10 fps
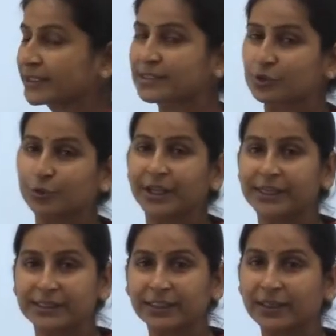2t
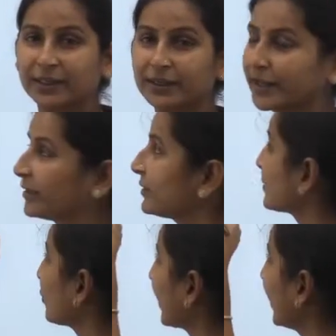in the kernel.
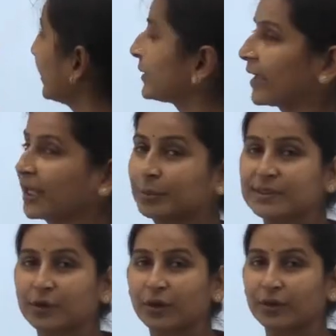So again it can be
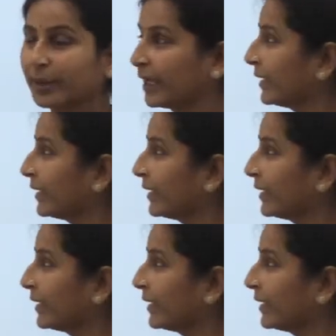solved by